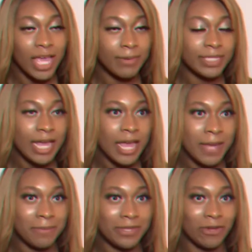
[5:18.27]
Every
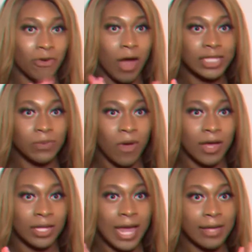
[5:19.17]
time the crosswalk
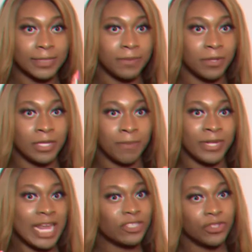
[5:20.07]
allows the
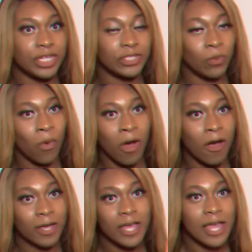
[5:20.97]
pedestrians to
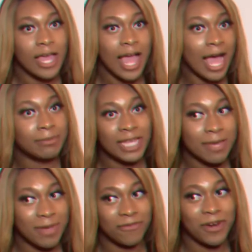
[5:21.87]
walk, I'm taking
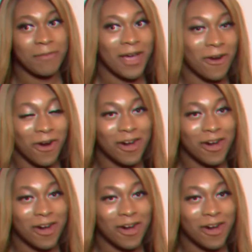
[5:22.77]
my friend by her arm.